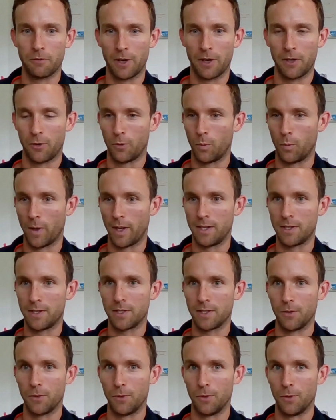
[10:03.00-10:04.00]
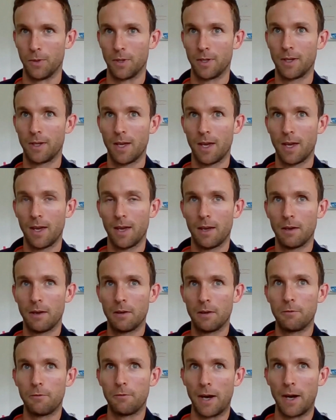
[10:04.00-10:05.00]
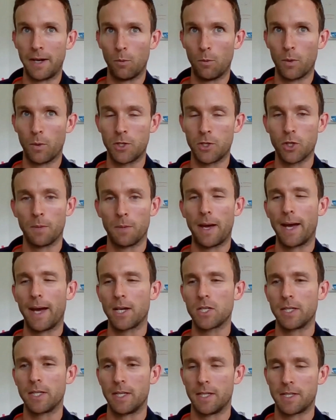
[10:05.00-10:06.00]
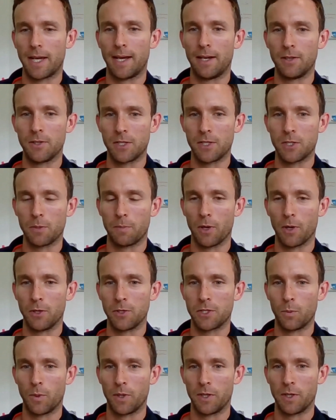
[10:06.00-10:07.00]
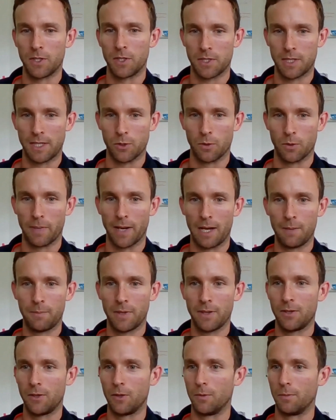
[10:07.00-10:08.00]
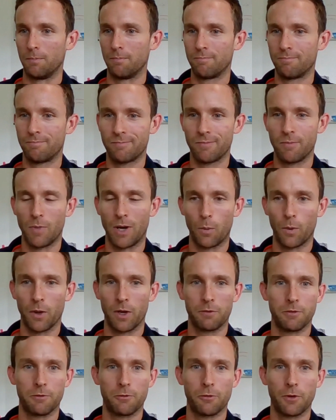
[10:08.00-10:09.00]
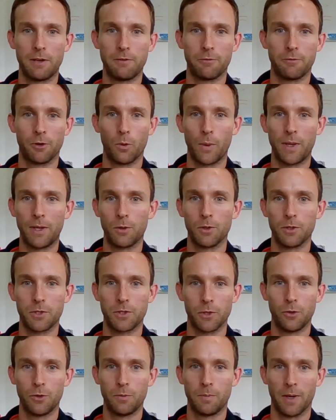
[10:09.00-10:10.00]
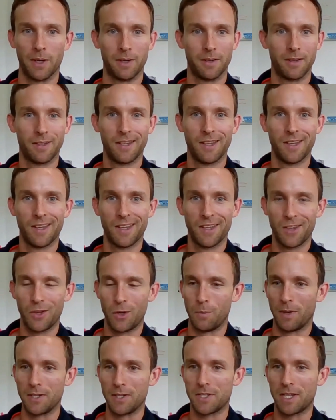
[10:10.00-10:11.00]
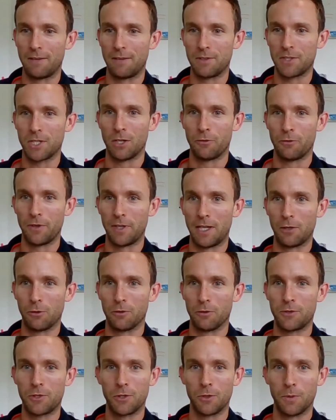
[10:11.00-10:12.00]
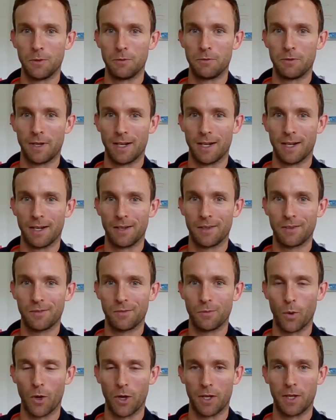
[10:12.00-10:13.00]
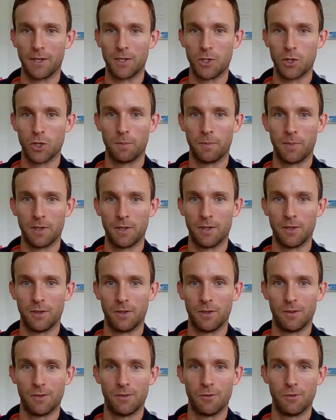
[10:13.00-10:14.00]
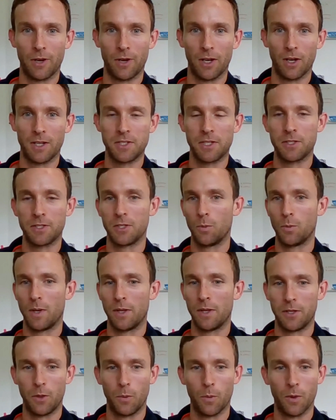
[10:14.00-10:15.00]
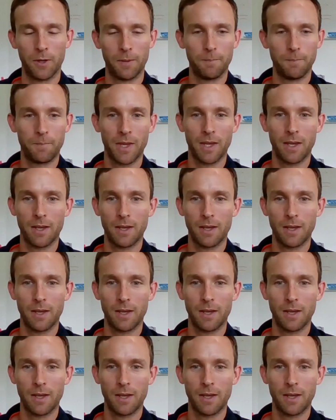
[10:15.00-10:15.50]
a very good way to find out what a job actually entails as opposed to what it just says on paper. And you might work for free for a week or two, but you might save yourself a year or two of working at a job that you realize isn't the one that you want.